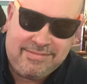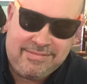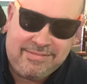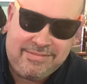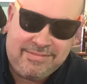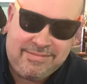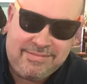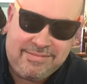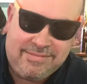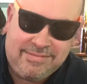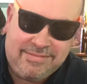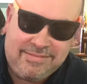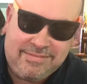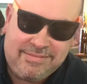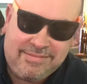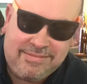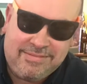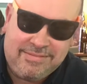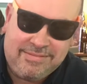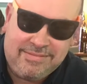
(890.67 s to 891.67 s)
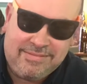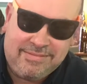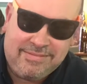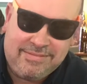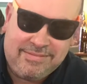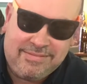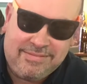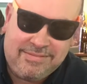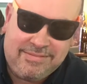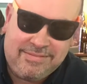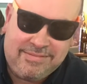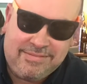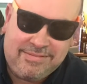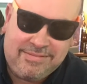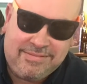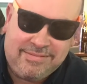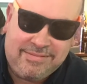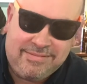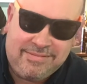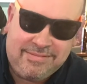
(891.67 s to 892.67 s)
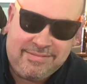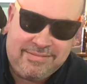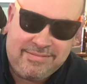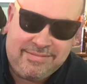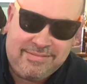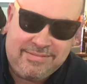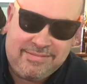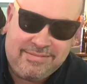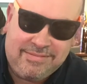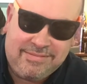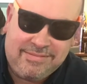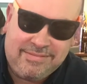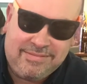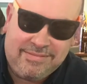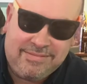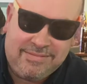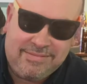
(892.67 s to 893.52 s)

Nobody speaks.